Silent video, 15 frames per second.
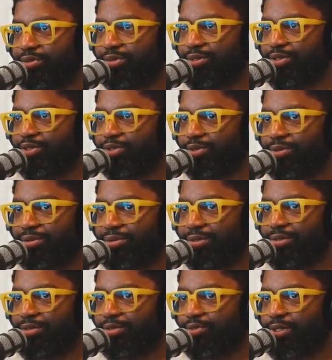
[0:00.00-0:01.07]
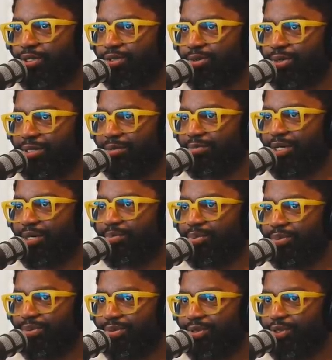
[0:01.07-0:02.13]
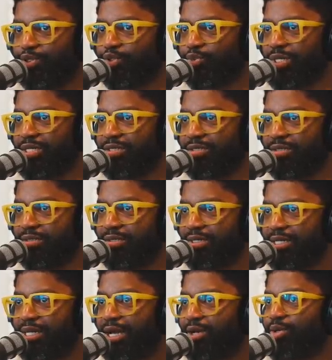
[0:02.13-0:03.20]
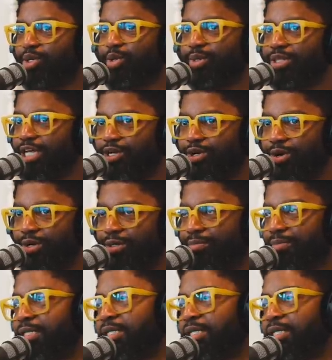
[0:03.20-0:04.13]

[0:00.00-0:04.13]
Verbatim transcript: The, the Switzerland people, the Swiss, I don't know what they call them.